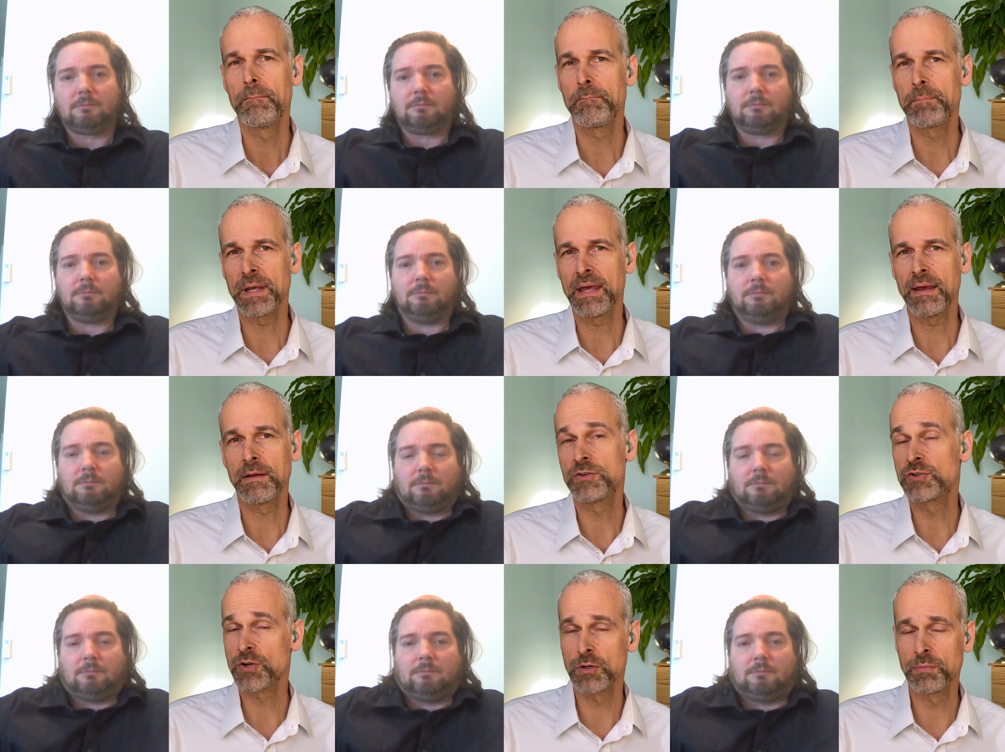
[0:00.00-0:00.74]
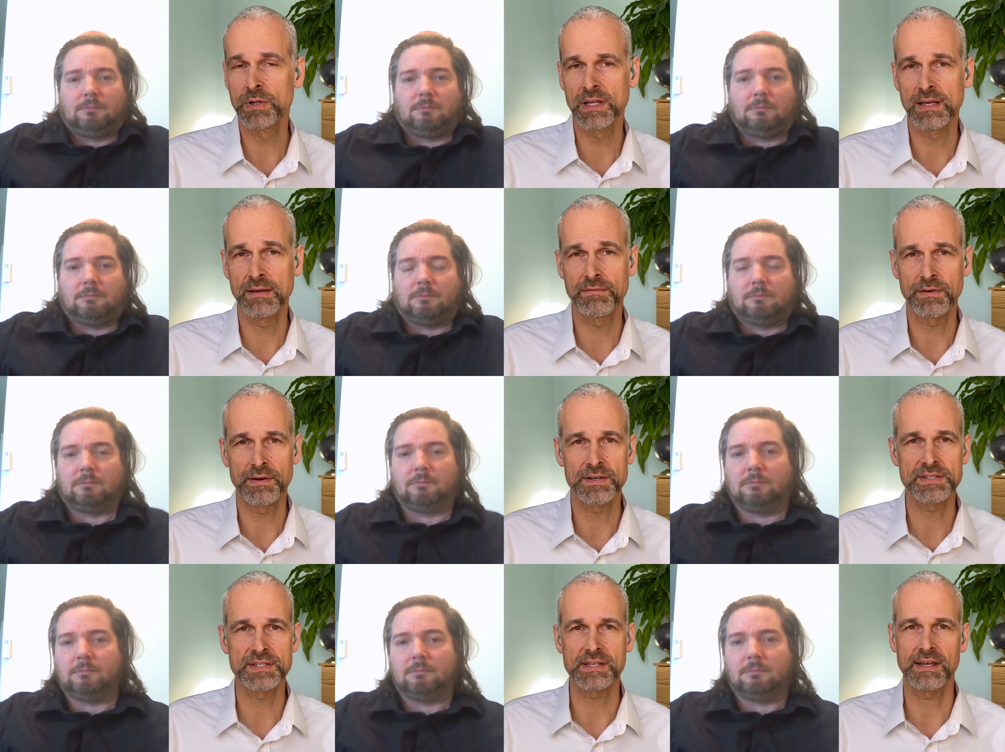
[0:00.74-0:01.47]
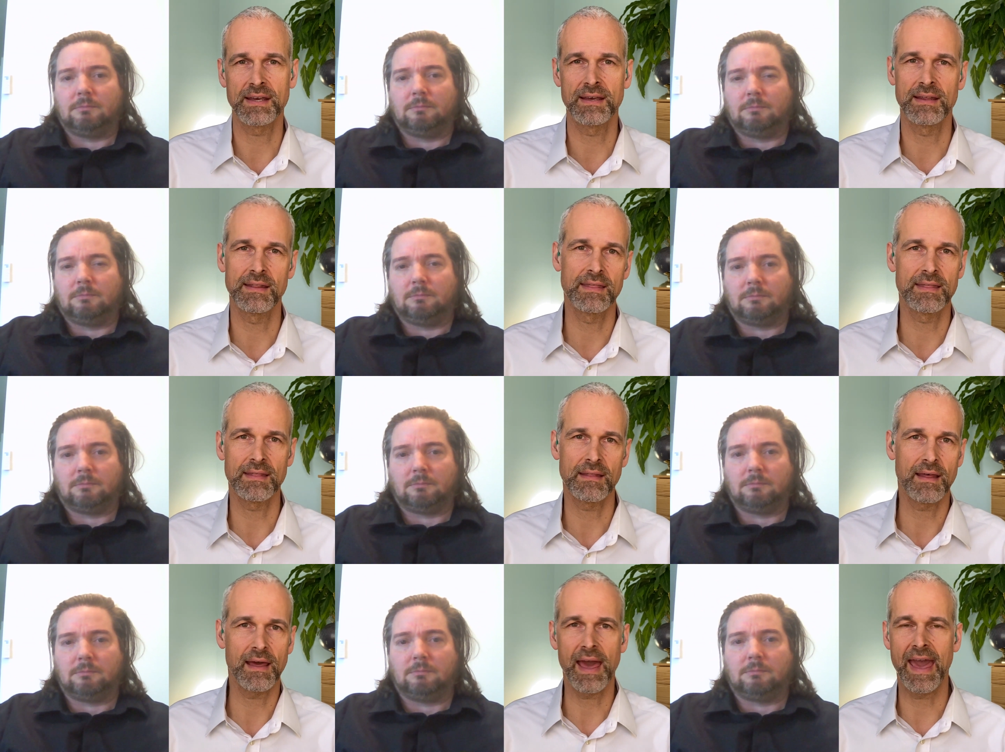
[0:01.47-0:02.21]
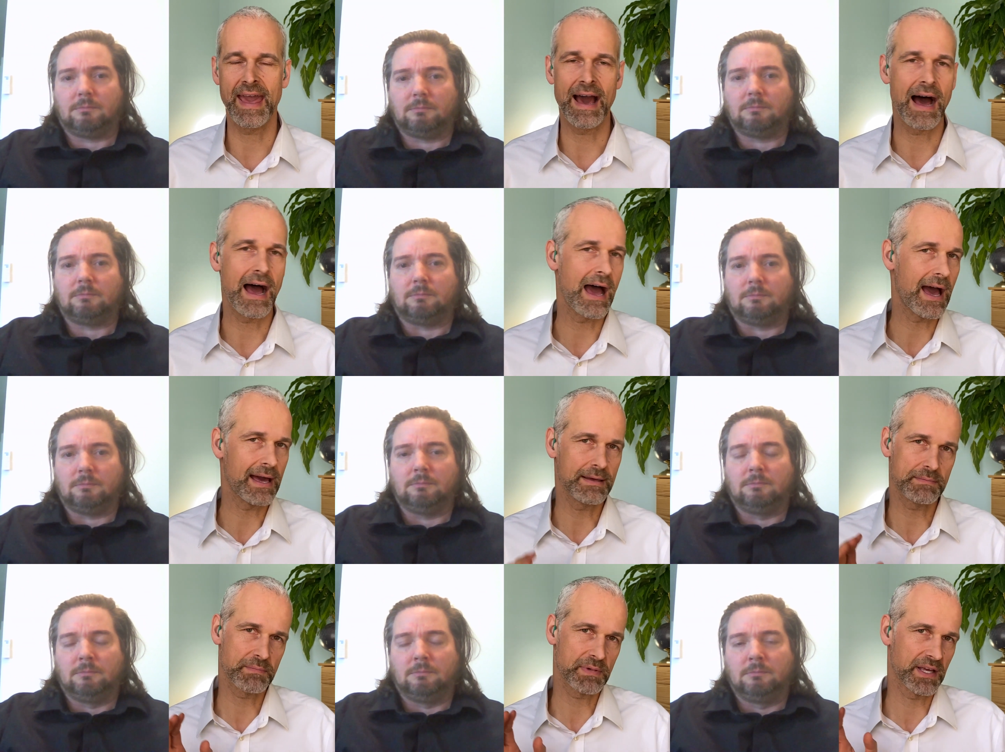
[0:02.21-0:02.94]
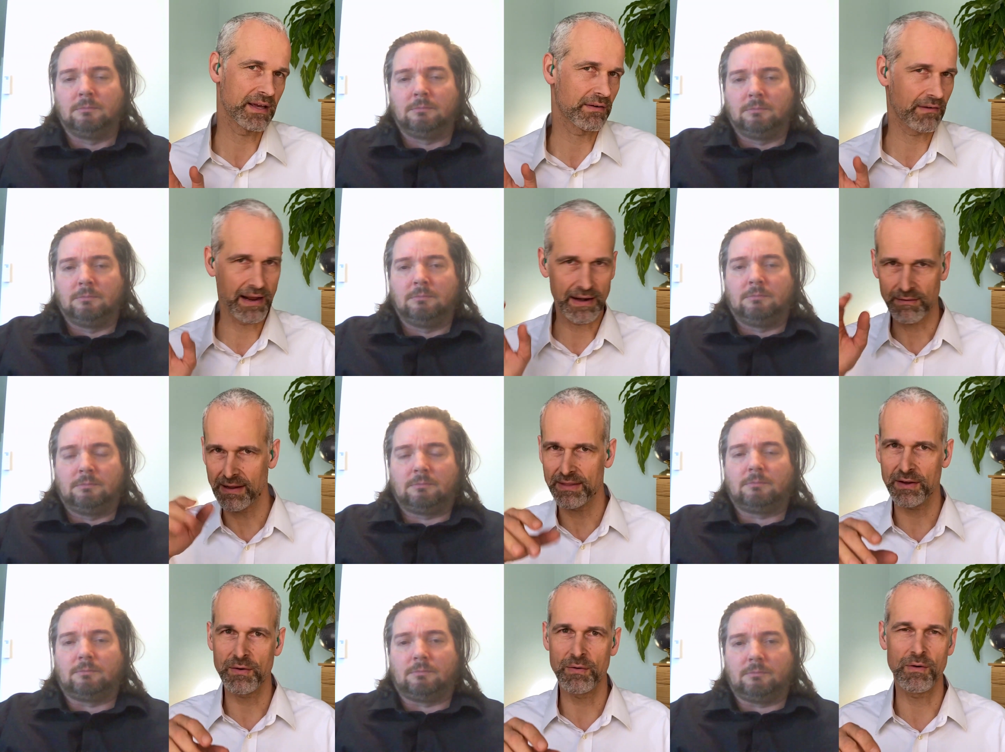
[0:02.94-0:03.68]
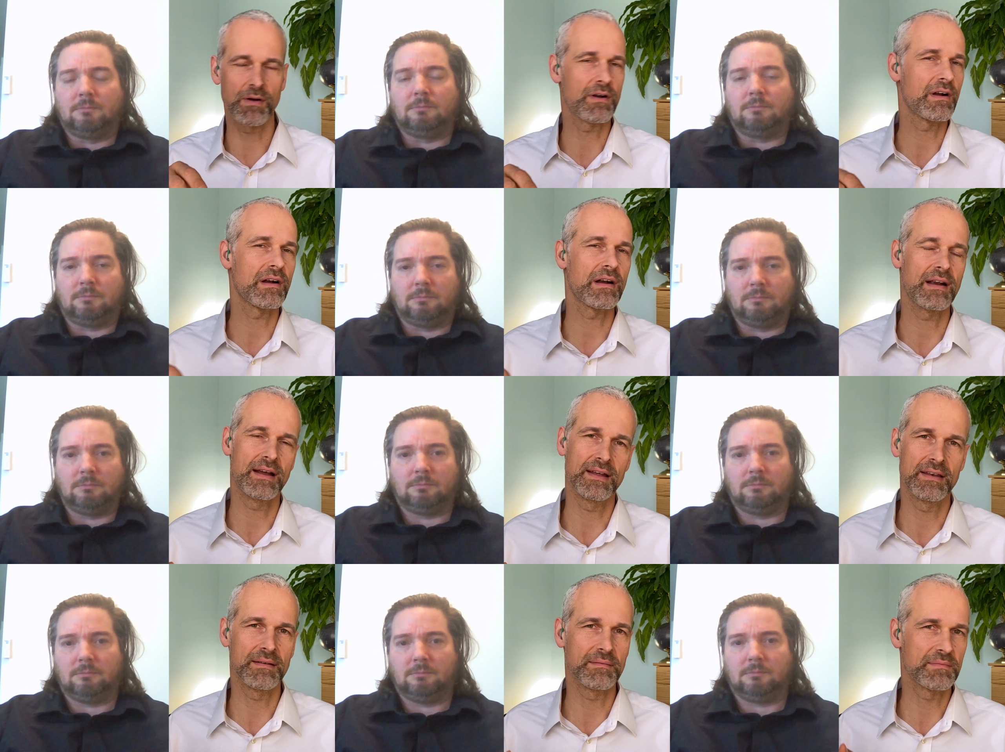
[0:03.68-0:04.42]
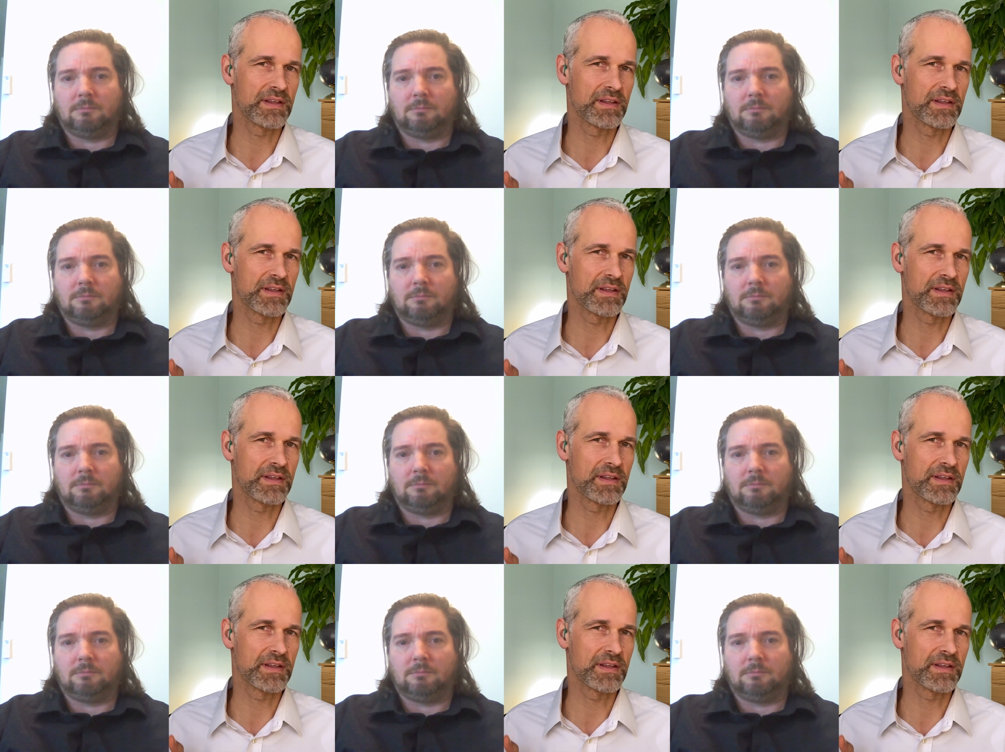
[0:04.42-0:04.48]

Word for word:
Speaker 1: being true believers in AI being right around the corner and,